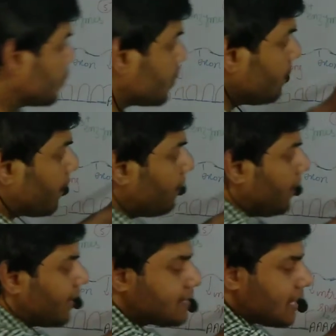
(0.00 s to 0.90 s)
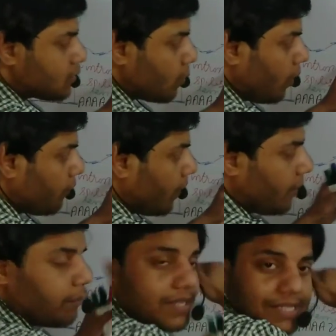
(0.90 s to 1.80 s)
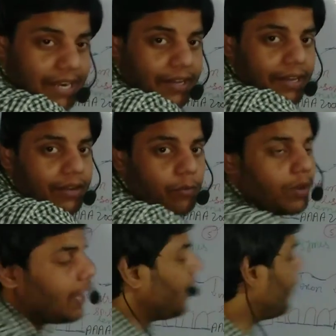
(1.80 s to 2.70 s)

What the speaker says: 3' area is also modified, means adenine will